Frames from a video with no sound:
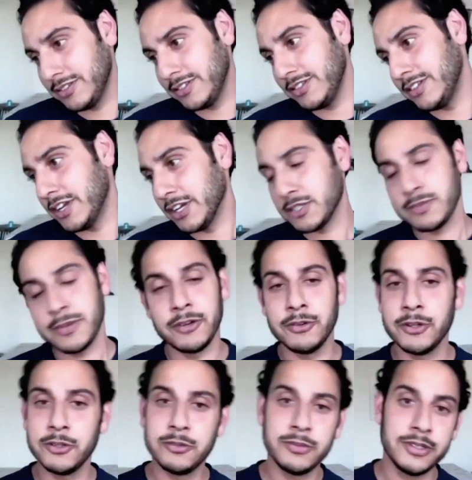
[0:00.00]
We work with 1
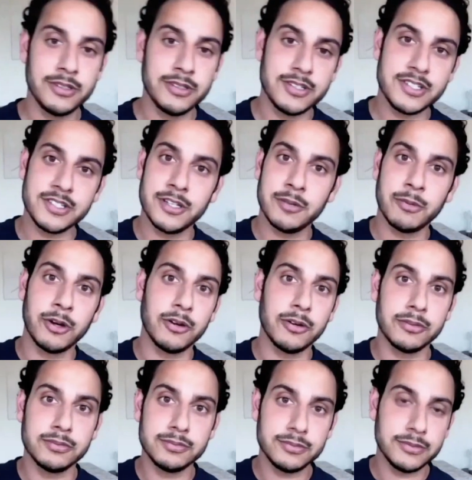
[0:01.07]
million businesses.
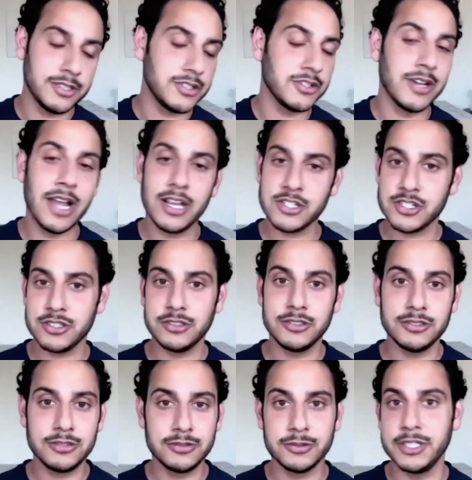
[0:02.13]
Some are
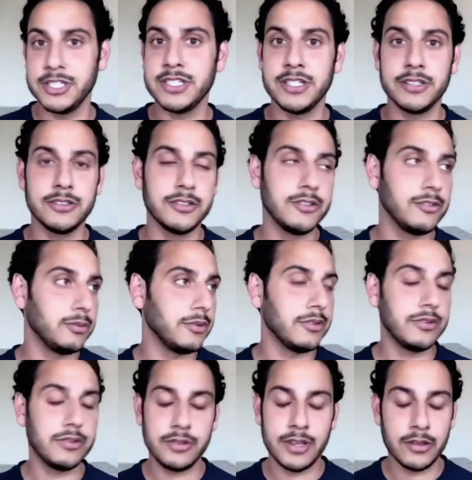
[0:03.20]
printing T-shirts
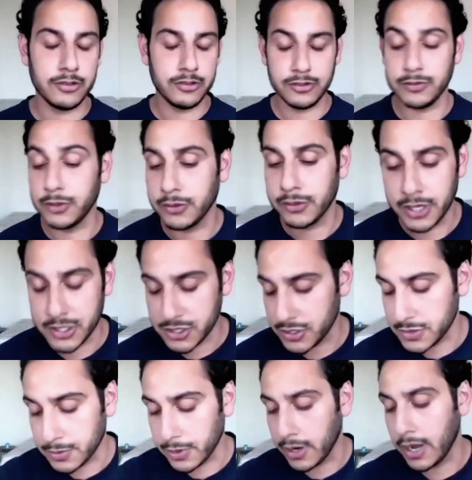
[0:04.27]
in the next
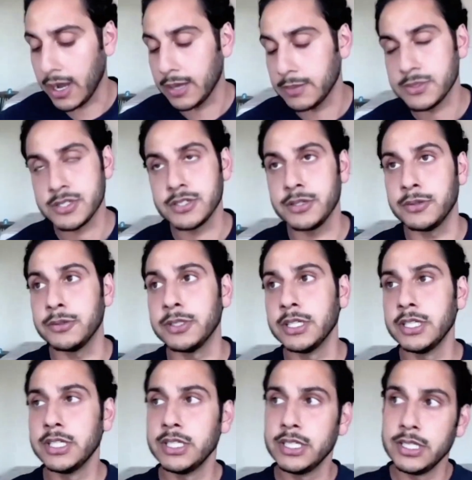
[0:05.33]
bedroom, and some
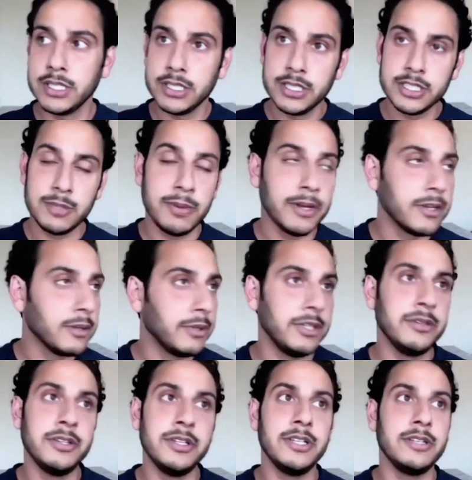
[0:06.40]
are
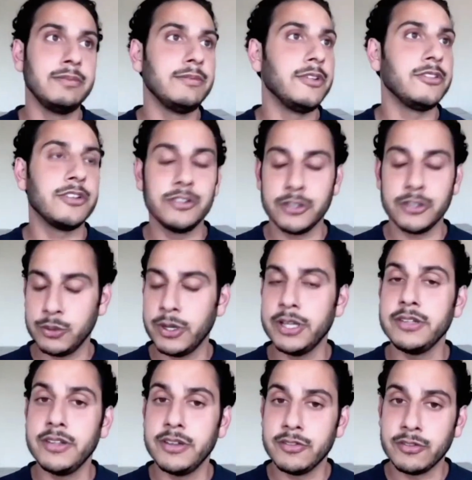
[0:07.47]
international retailers with
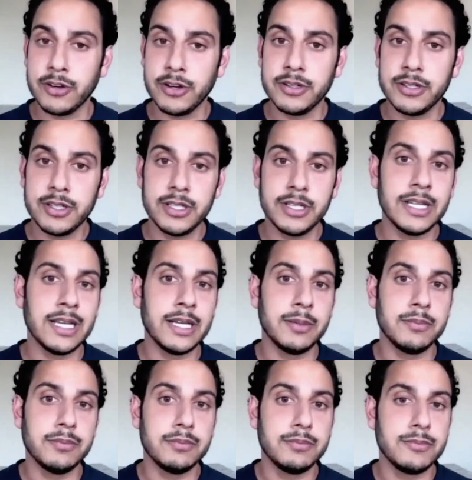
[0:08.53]
thousands of locations,
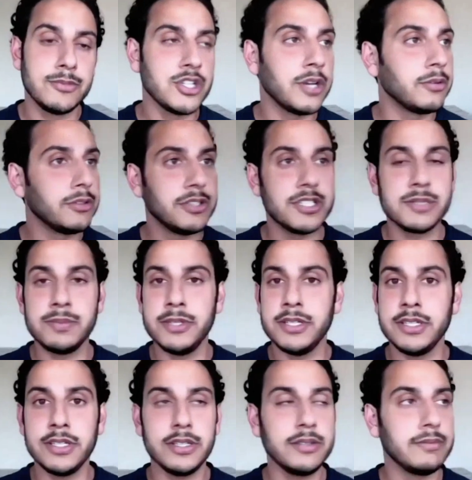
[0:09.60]
perhaps. So
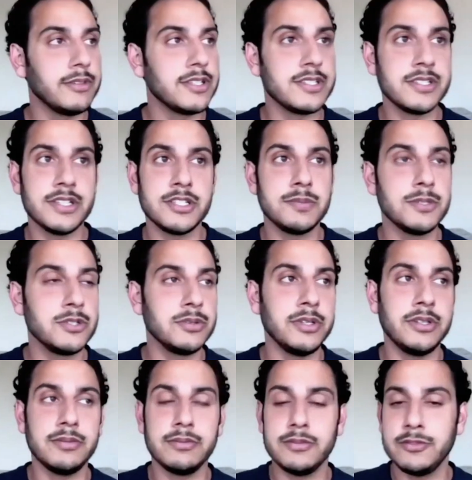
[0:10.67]
depending on what you
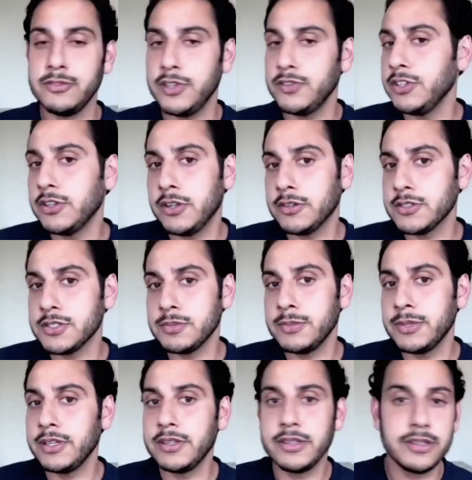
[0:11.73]
need, this could look quite
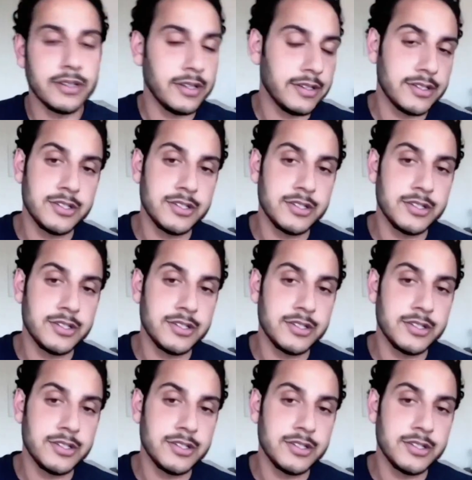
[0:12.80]
different.